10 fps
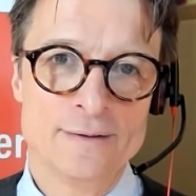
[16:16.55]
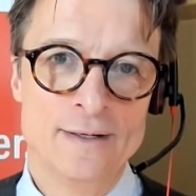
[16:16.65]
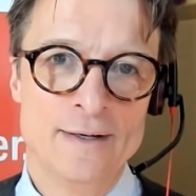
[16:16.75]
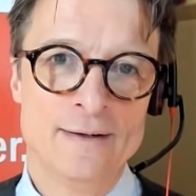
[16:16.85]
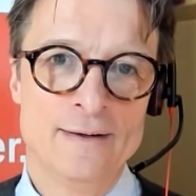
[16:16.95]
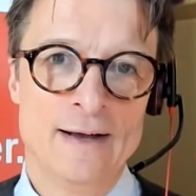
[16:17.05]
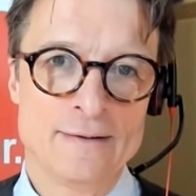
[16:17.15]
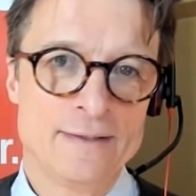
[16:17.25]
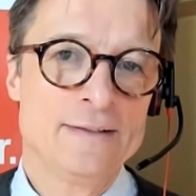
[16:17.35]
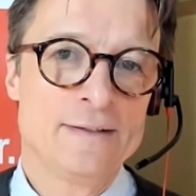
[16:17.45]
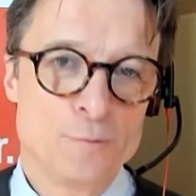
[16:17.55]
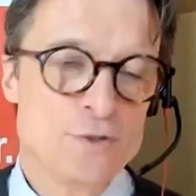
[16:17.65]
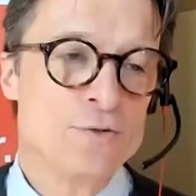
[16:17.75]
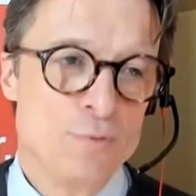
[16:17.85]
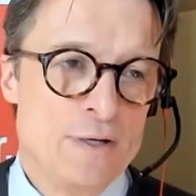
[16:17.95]
Uh, I think we
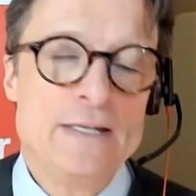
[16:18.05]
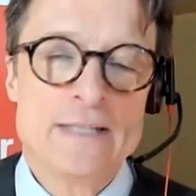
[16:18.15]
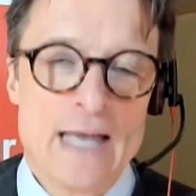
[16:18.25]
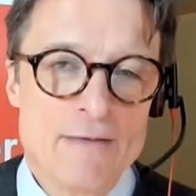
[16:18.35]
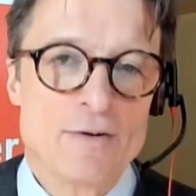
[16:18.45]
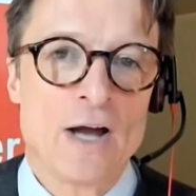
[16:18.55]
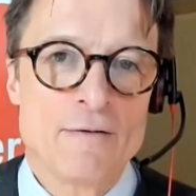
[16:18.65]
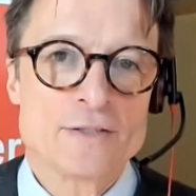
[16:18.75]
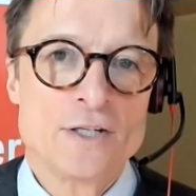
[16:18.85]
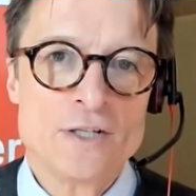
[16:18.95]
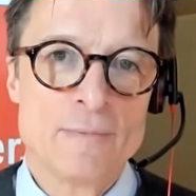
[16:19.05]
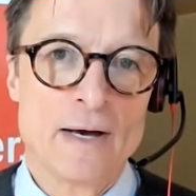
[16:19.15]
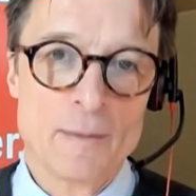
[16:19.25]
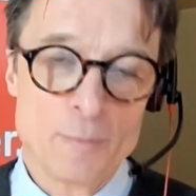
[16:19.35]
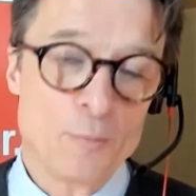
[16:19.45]
sh- we need to have a conversation about it,